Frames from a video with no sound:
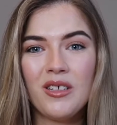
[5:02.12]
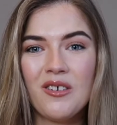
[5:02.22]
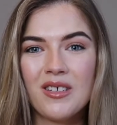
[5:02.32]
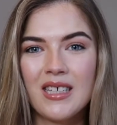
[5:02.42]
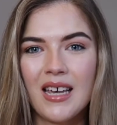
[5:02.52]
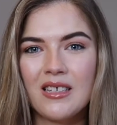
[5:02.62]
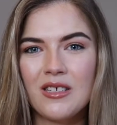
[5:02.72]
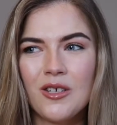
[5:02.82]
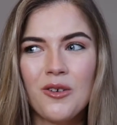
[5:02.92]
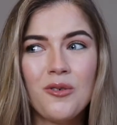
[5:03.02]
you can take
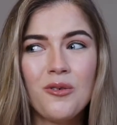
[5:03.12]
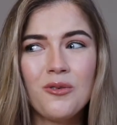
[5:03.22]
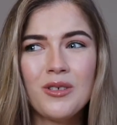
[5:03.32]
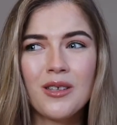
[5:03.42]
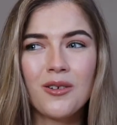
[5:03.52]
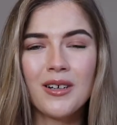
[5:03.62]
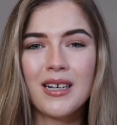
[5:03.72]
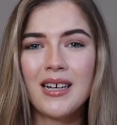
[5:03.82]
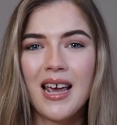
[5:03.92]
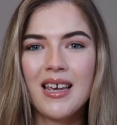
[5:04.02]
2 to
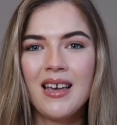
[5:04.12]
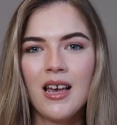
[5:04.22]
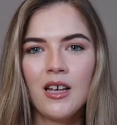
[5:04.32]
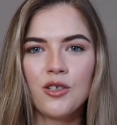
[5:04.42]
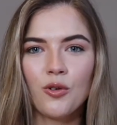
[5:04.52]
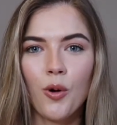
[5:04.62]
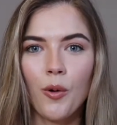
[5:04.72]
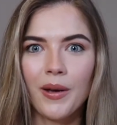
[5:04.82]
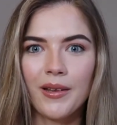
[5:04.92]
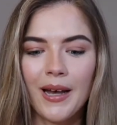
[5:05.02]
3 a day. Don't
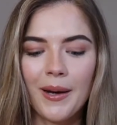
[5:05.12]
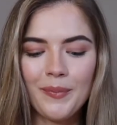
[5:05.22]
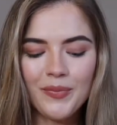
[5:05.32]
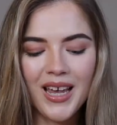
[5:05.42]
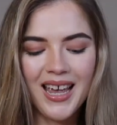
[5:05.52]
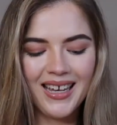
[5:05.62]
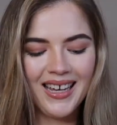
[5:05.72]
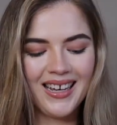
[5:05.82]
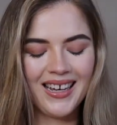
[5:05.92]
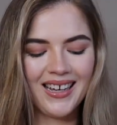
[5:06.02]
quote me on
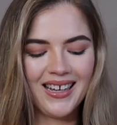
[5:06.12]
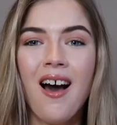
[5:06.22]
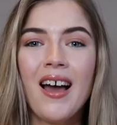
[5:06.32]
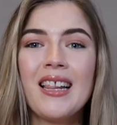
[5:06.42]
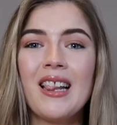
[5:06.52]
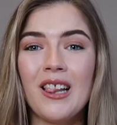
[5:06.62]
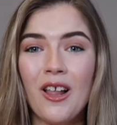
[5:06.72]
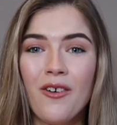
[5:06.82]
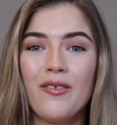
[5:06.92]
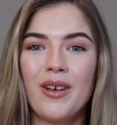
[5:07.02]
that. I
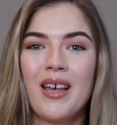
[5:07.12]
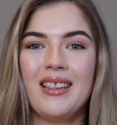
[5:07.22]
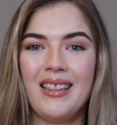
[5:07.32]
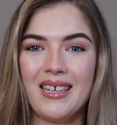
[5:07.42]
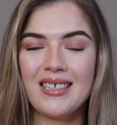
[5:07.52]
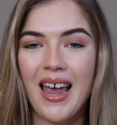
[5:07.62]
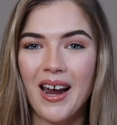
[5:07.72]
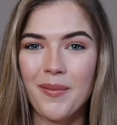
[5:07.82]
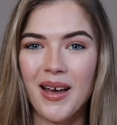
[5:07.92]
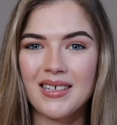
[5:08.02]
love this
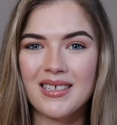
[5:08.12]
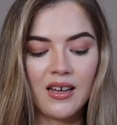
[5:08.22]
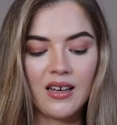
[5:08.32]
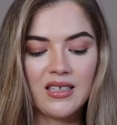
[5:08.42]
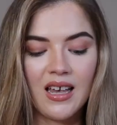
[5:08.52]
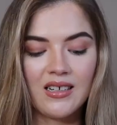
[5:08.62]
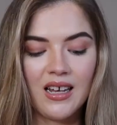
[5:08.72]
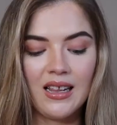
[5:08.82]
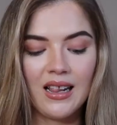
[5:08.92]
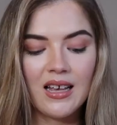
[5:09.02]
hair mask. Like I said,
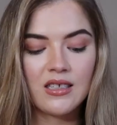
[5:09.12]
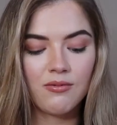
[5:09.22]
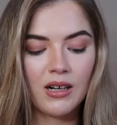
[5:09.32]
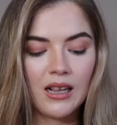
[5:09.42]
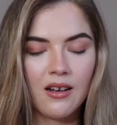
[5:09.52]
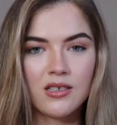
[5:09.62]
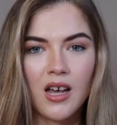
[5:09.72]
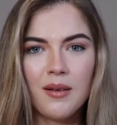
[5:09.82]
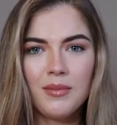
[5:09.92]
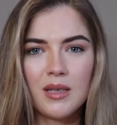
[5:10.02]
it lasts a really long
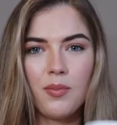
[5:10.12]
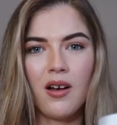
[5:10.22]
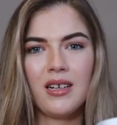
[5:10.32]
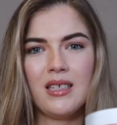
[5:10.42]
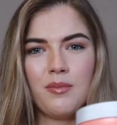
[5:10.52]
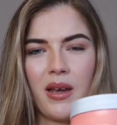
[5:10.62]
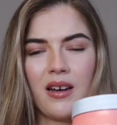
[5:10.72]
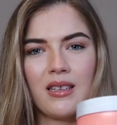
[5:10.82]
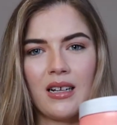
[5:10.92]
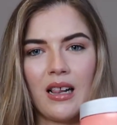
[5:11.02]
time. This pot is
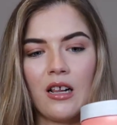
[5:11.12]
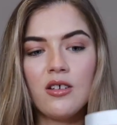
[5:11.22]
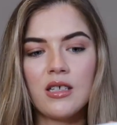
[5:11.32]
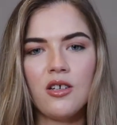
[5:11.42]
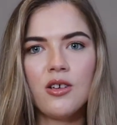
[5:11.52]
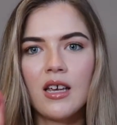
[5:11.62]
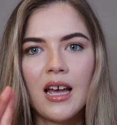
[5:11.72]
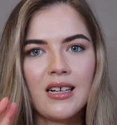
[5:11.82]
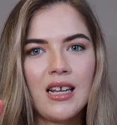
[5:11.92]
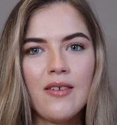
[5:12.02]
bigger than it looks, and you can
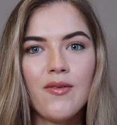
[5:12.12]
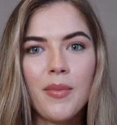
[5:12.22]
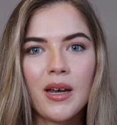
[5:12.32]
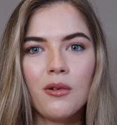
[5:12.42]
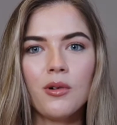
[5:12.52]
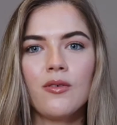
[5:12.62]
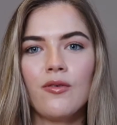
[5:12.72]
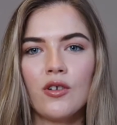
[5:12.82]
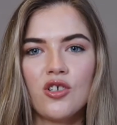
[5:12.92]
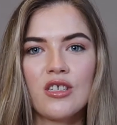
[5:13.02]
get an even bigger one
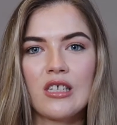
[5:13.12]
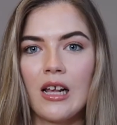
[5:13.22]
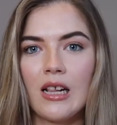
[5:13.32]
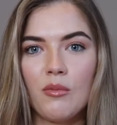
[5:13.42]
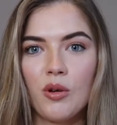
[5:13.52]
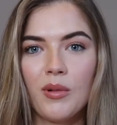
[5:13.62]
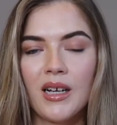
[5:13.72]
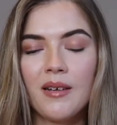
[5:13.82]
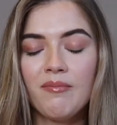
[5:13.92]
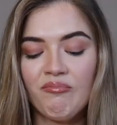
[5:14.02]
for just slightly more
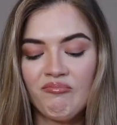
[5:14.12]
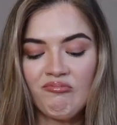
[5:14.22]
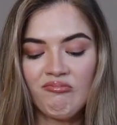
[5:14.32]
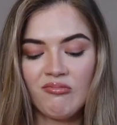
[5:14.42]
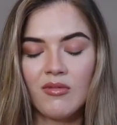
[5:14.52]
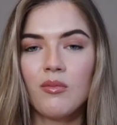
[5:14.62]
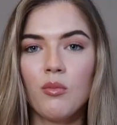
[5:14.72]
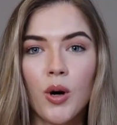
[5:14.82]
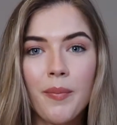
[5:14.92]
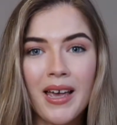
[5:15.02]
money.
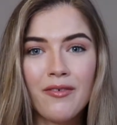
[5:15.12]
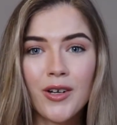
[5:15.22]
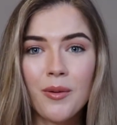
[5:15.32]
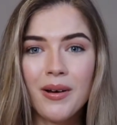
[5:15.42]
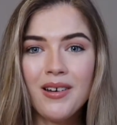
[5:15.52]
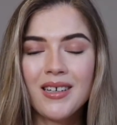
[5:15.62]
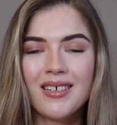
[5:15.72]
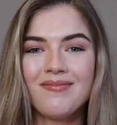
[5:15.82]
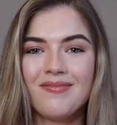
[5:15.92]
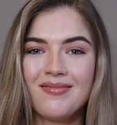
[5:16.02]
More bang for your buck?
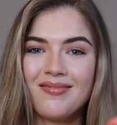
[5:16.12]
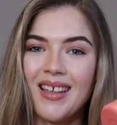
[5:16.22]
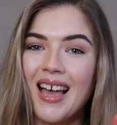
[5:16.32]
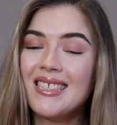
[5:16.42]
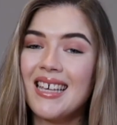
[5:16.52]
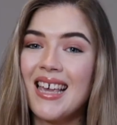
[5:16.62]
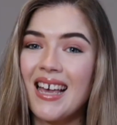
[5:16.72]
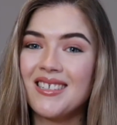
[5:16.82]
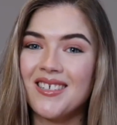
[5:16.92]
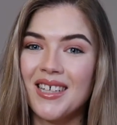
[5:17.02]
I say
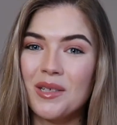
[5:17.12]
yes to this